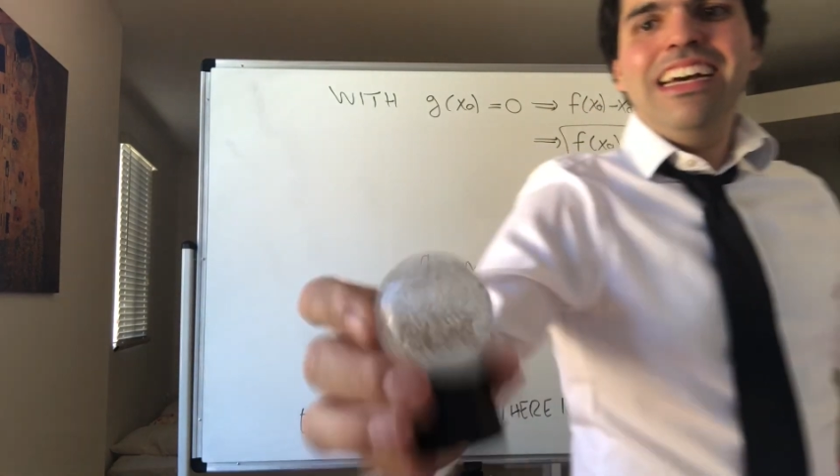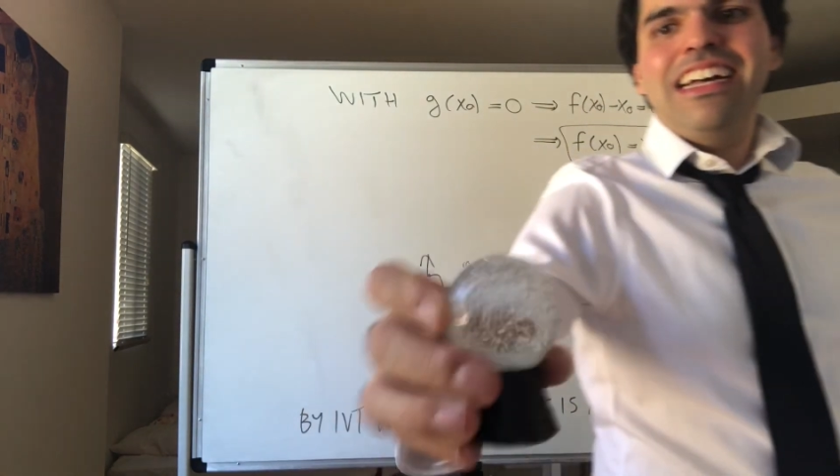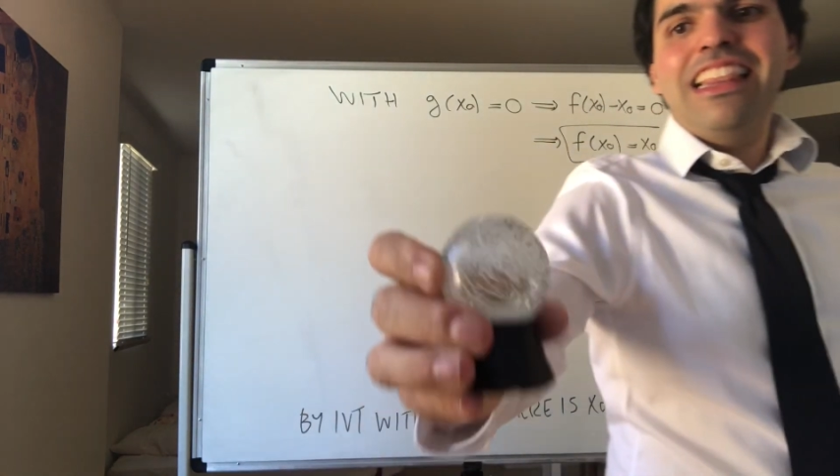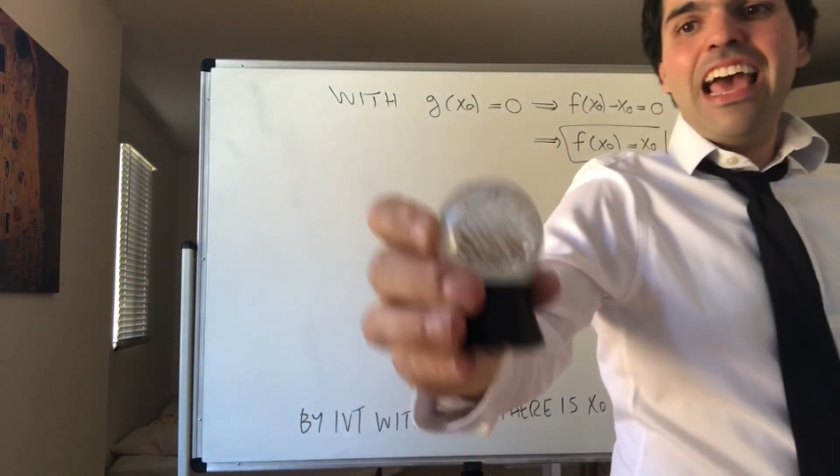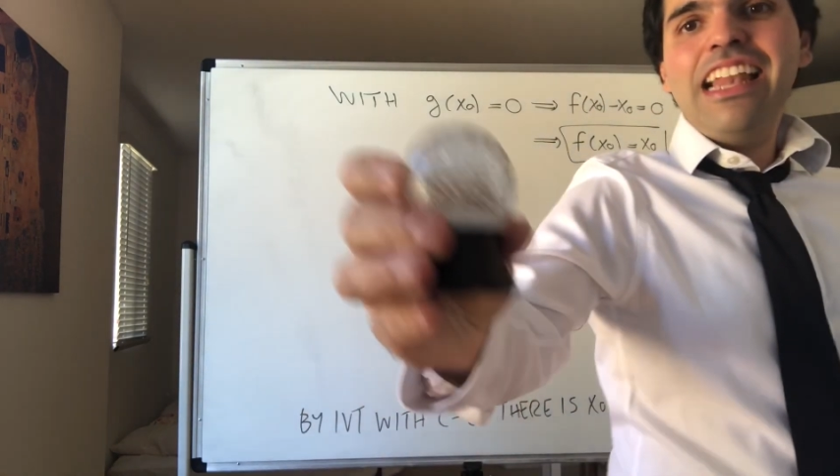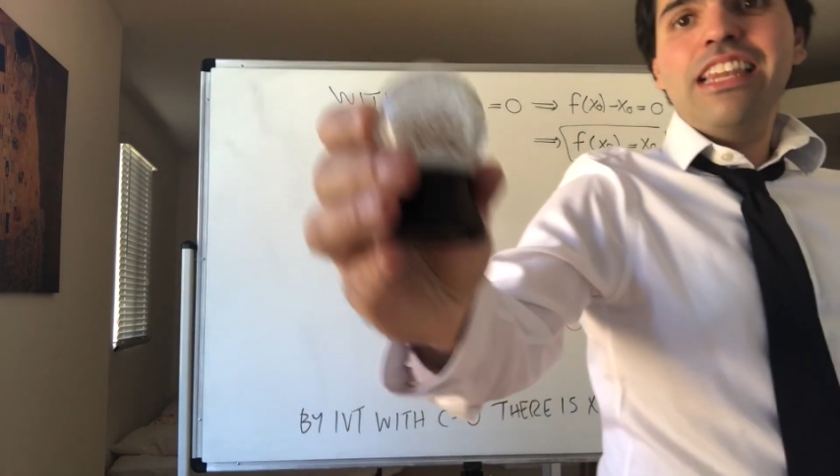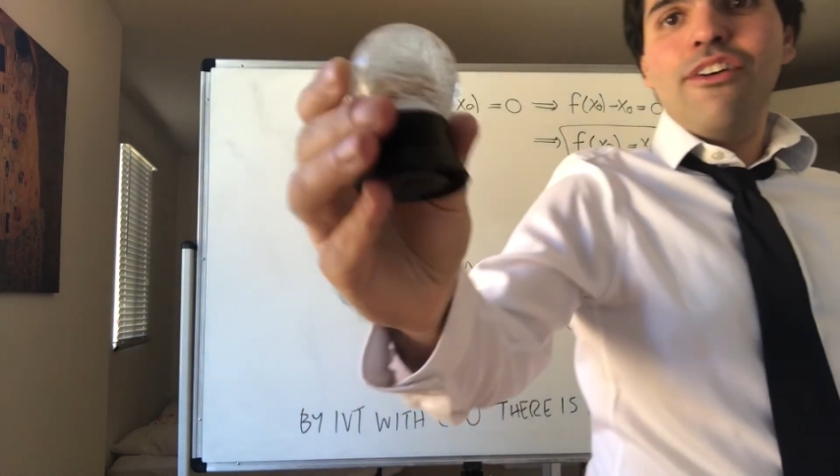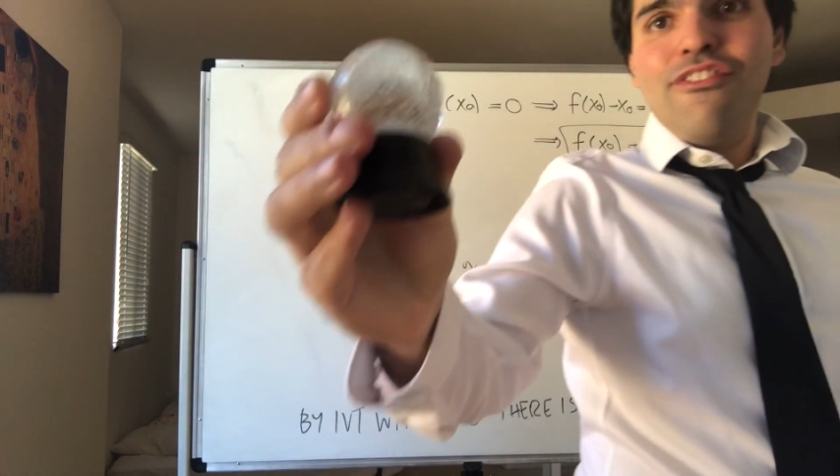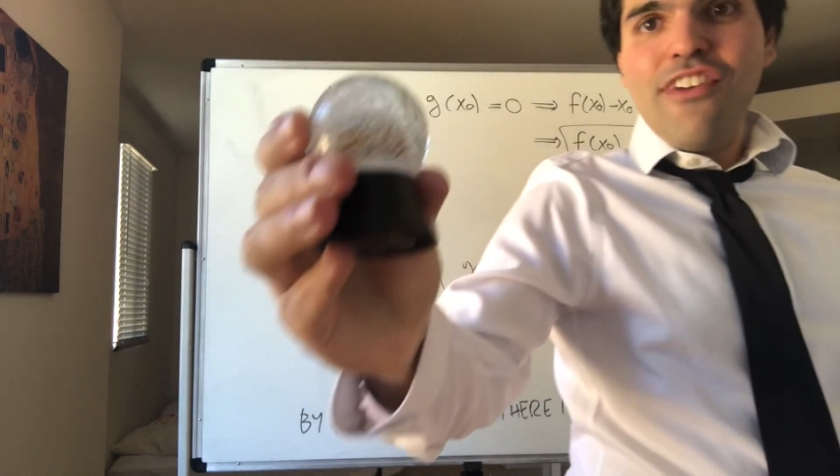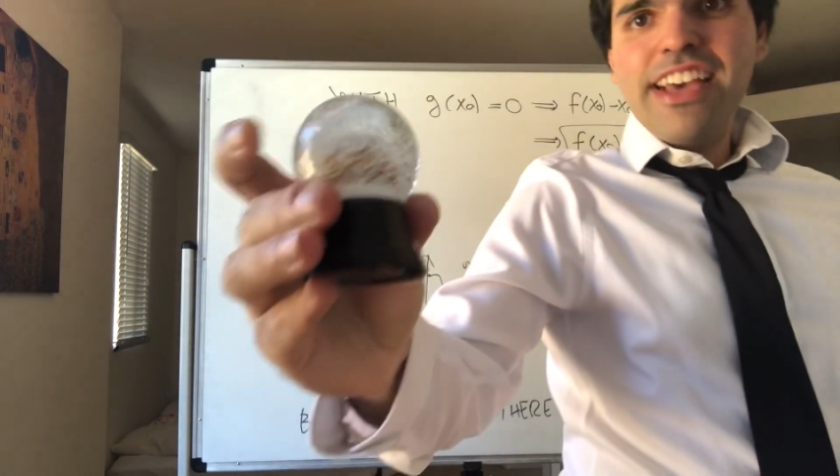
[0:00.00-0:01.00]
then the
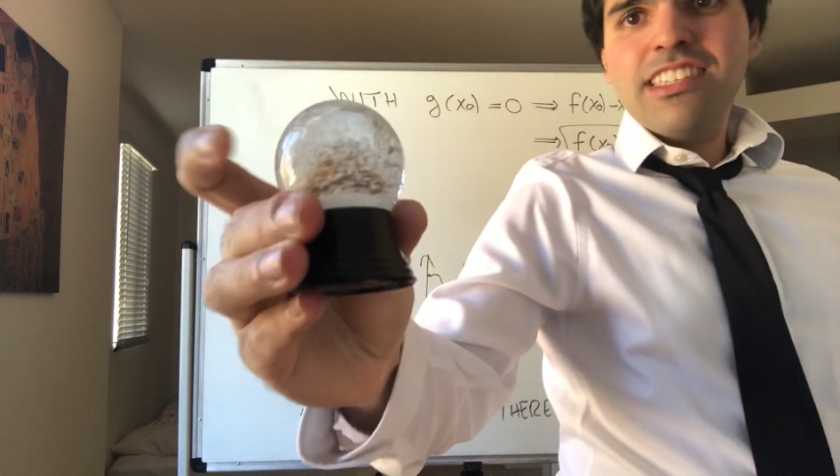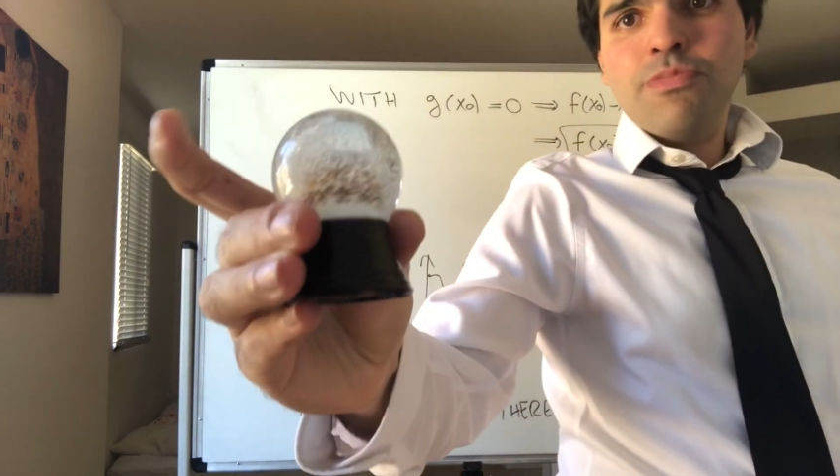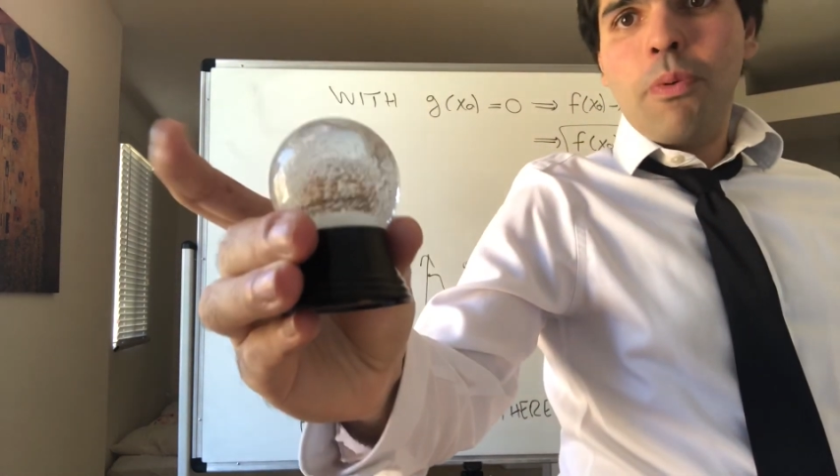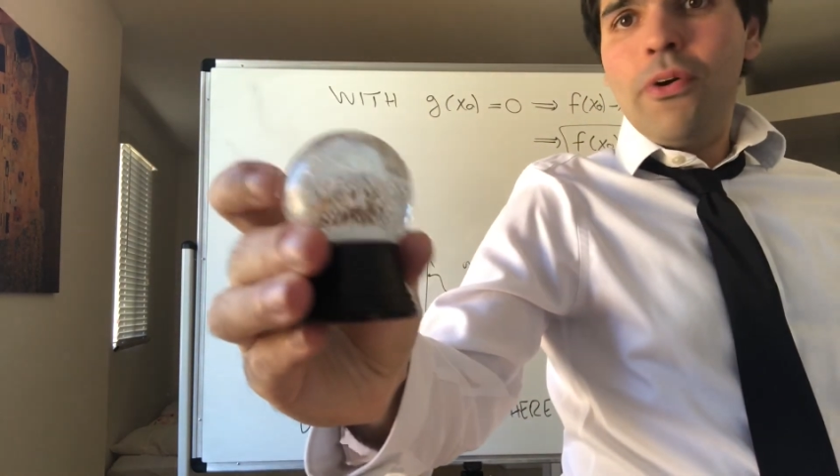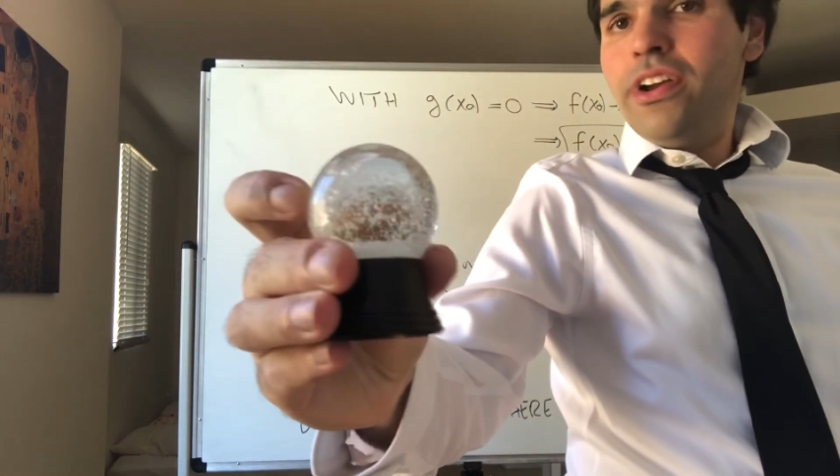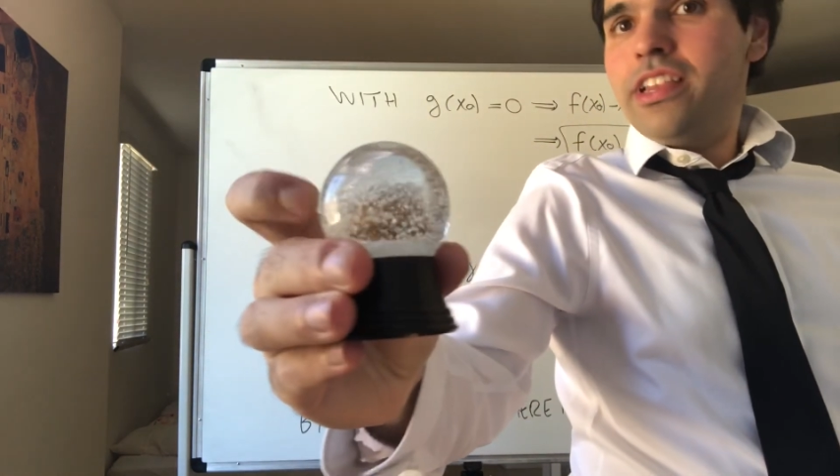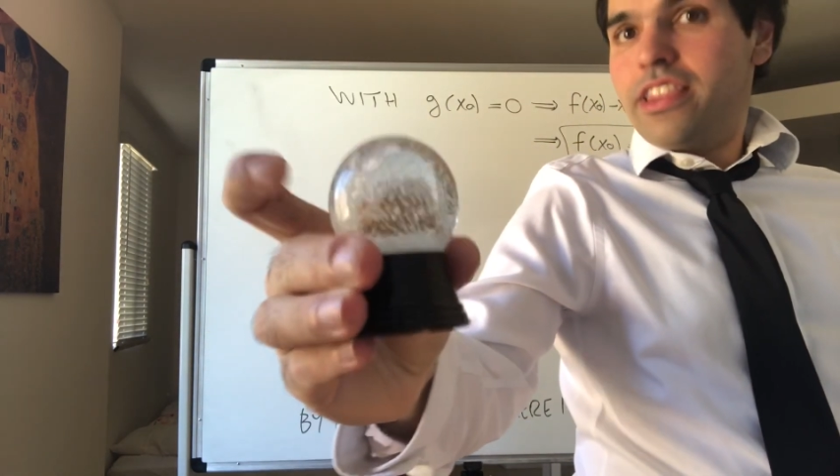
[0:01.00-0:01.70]
fixed point